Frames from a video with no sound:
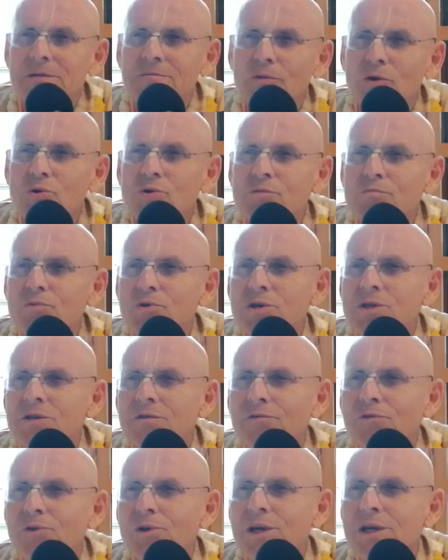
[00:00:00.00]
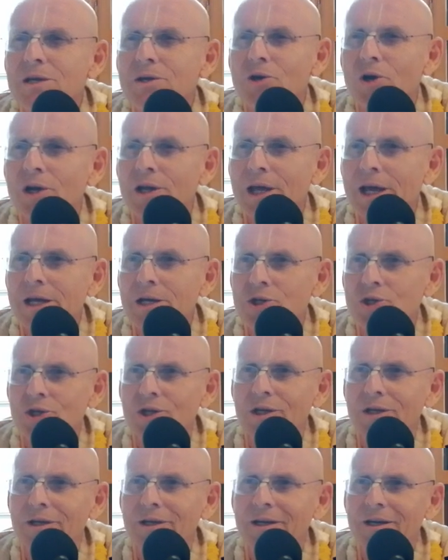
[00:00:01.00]
but in his most merciful
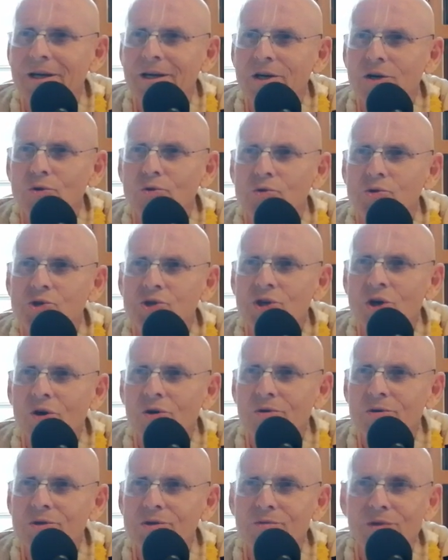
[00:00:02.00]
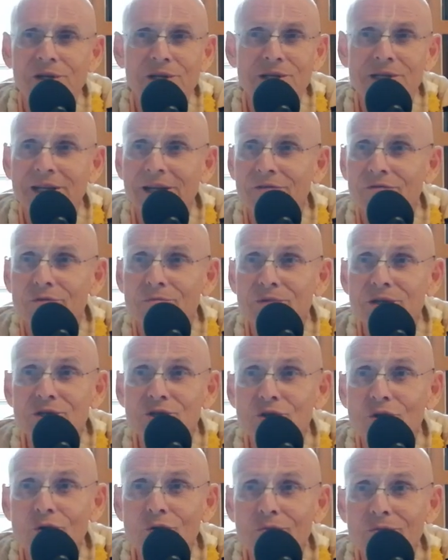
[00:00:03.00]
incarnation, who shows what has never
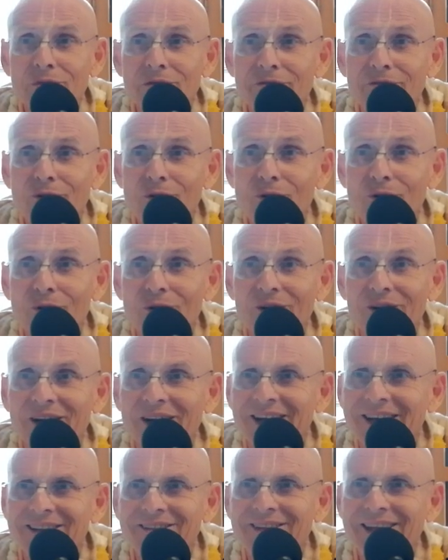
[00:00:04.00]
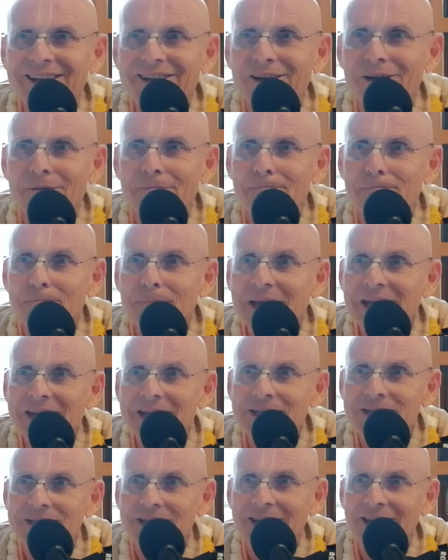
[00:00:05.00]
been shown before that
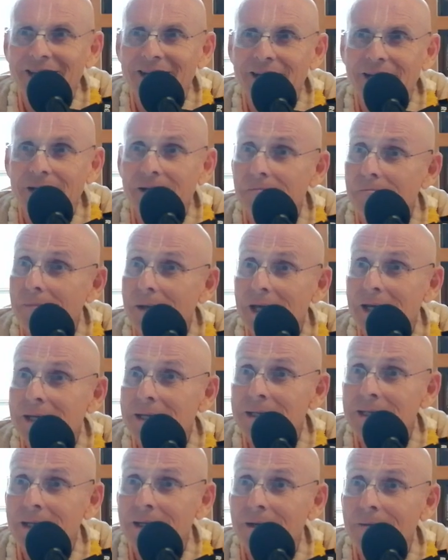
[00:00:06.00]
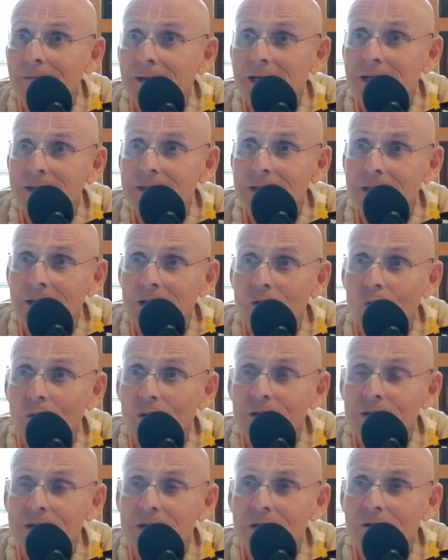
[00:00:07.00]
amazing, amazing, amazing
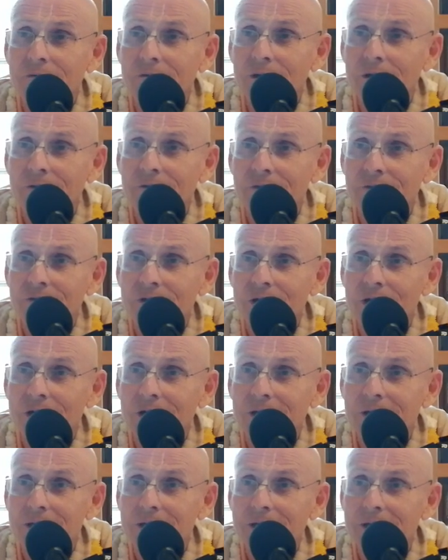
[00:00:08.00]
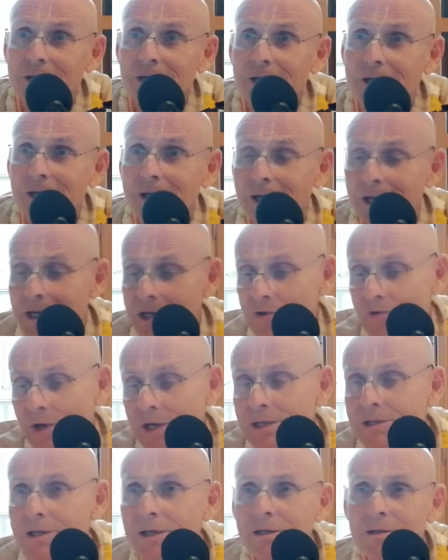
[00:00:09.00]
quality of love of God in
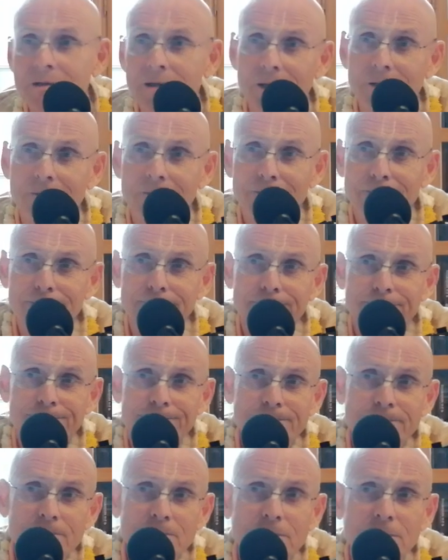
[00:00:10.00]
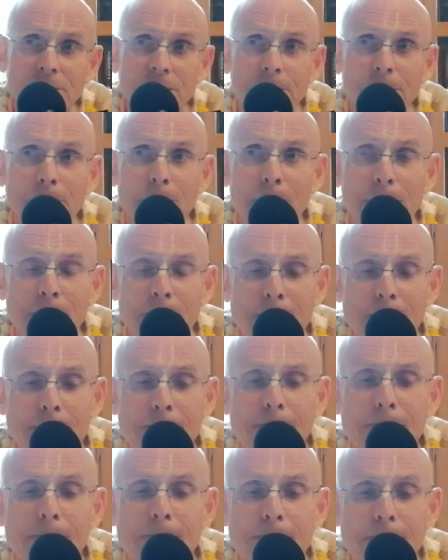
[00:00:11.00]
great detail. You know.
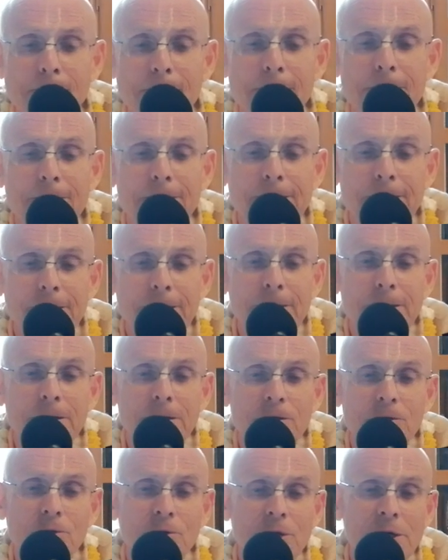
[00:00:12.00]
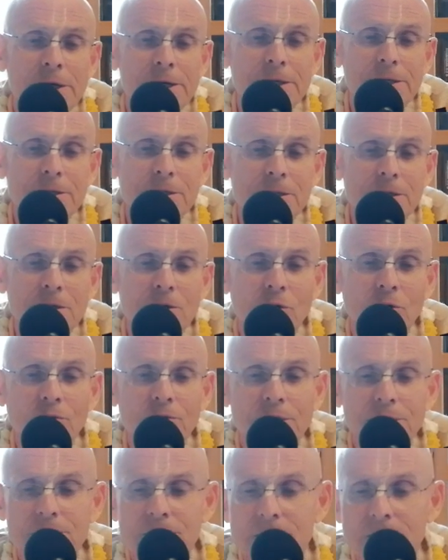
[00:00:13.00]
So, yes, he
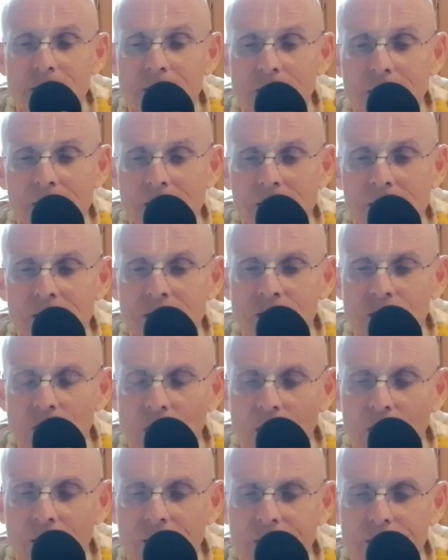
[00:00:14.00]
always is